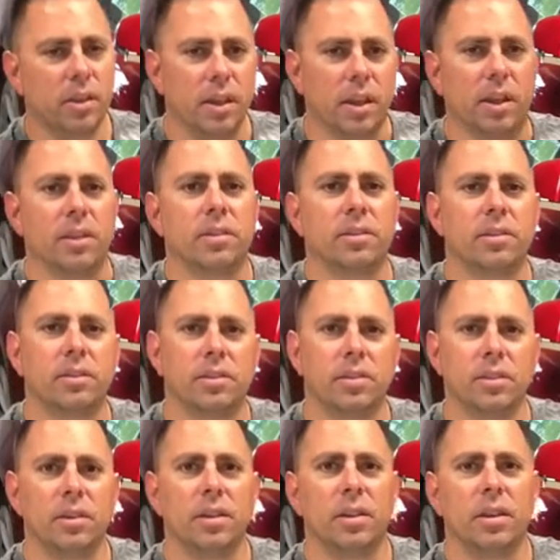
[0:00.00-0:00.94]
this,
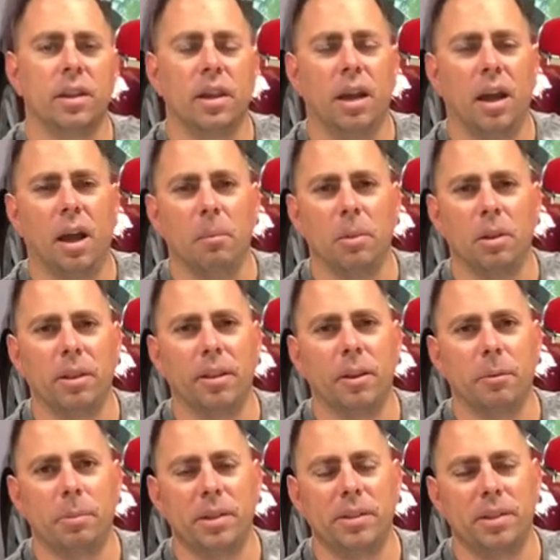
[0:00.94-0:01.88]
a
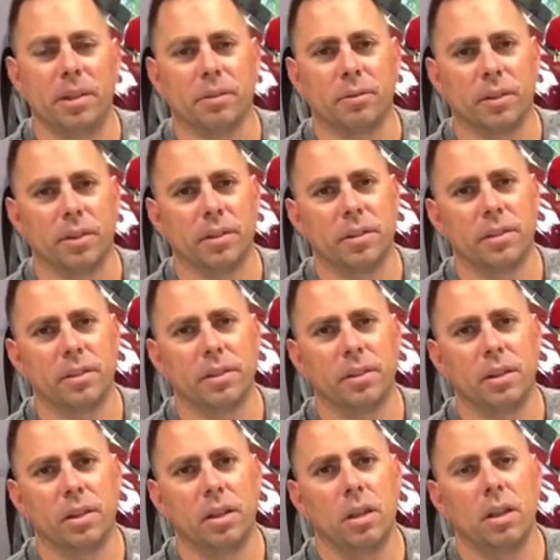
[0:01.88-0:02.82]
little bit different.
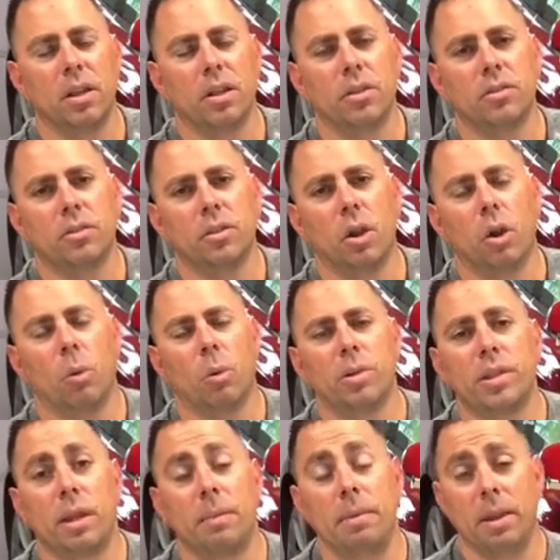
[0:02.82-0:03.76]
So what's
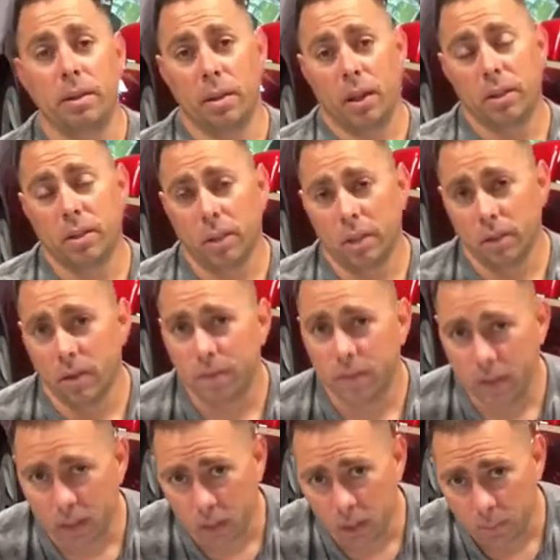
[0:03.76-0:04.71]
that mean? A delivered
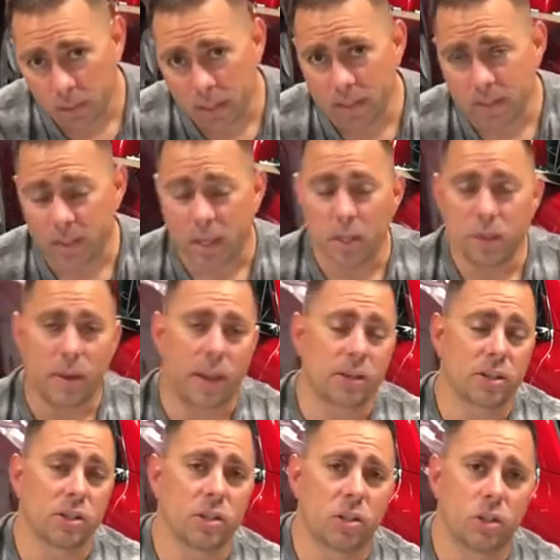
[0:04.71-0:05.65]
vehicle means that you
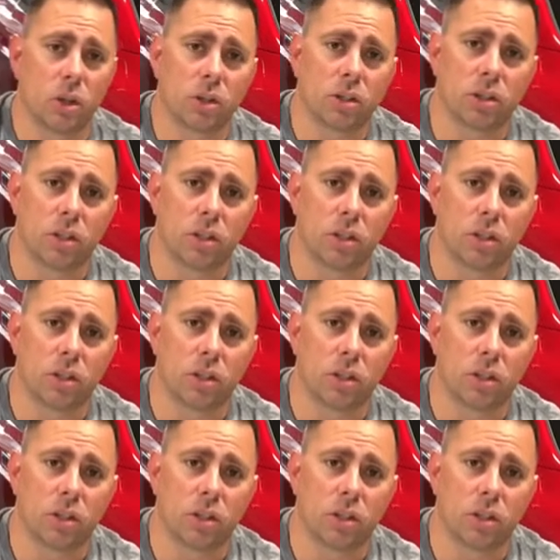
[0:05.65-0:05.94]
actually took